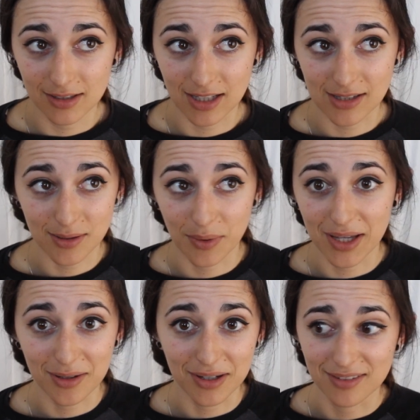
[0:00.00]
that's the way
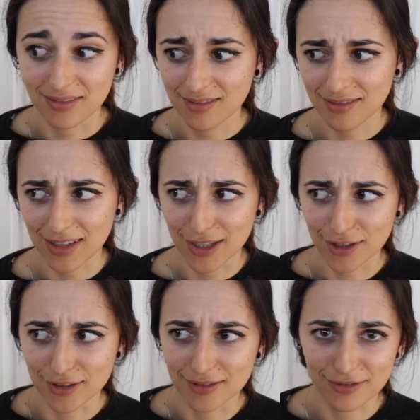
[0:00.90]
you can
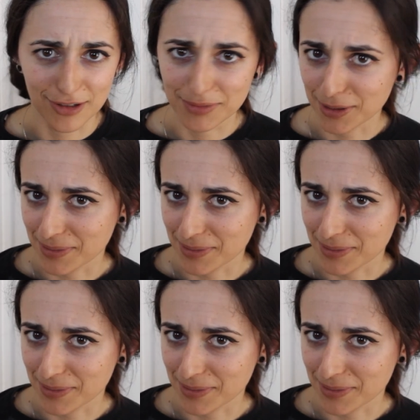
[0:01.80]
learn from